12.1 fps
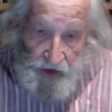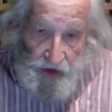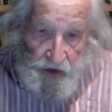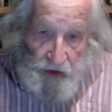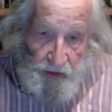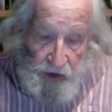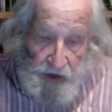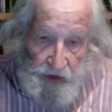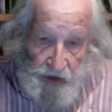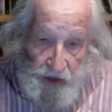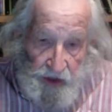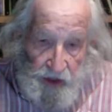you're
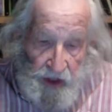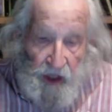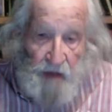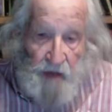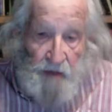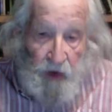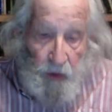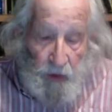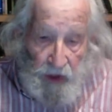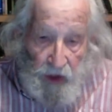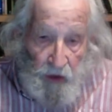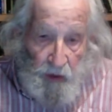imposing, but
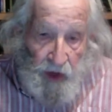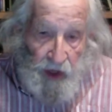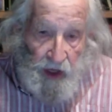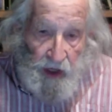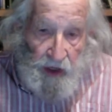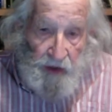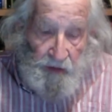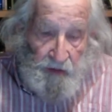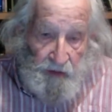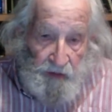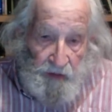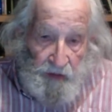we'll obey,
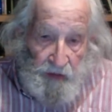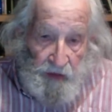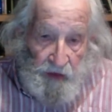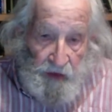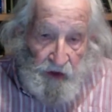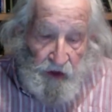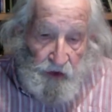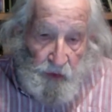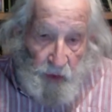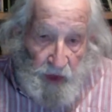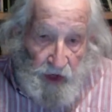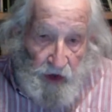because
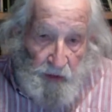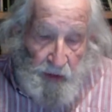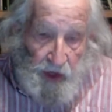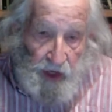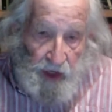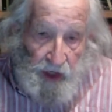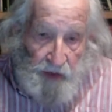we obey.